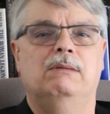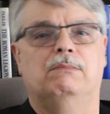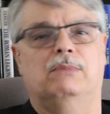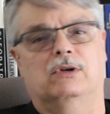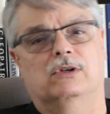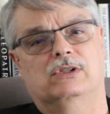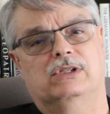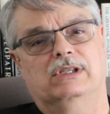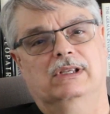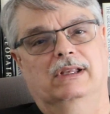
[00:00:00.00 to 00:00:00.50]

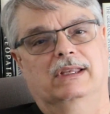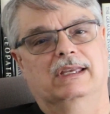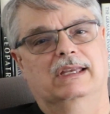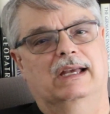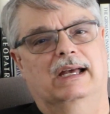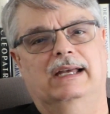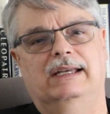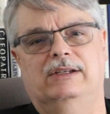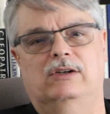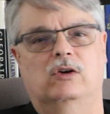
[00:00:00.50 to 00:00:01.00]
Personally,
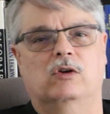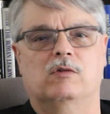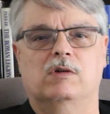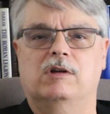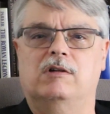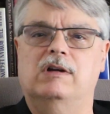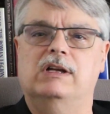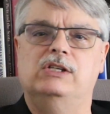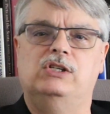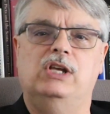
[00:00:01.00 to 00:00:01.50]
I don't
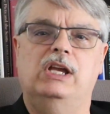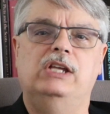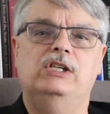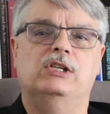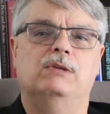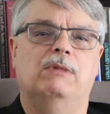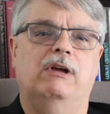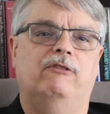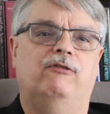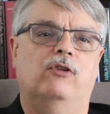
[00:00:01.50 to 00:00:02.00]
regret
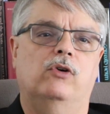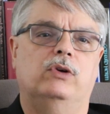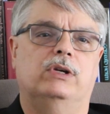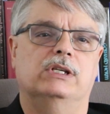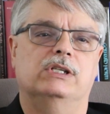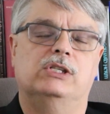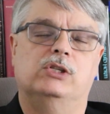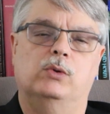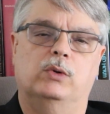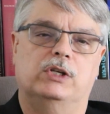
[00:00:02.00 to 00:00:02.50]
changing my
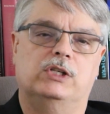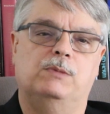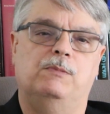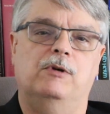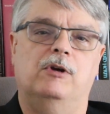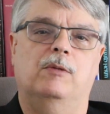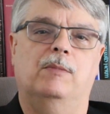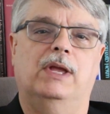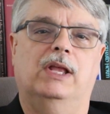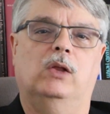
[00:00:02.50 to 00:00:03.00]
focus to
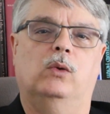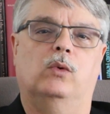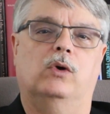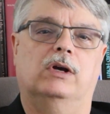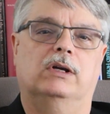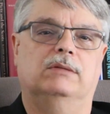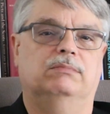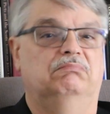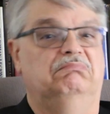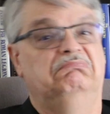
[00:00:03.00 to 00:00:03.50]
experimental
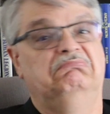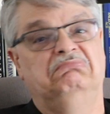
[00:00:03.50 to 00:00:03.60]
work.